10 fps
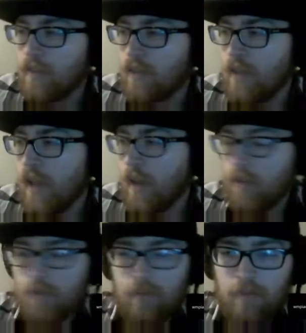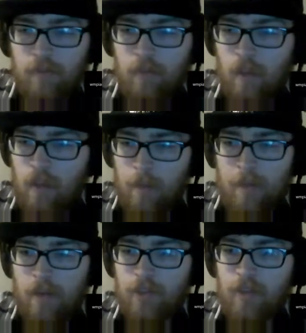Yeah,
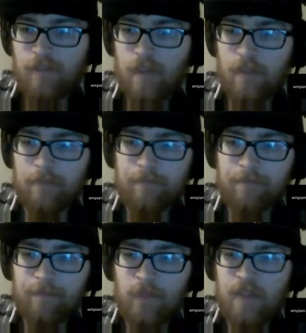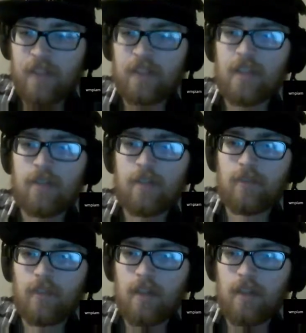parachute free, just like that dude
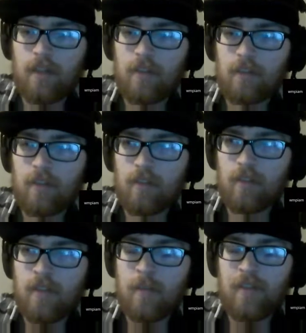in Simi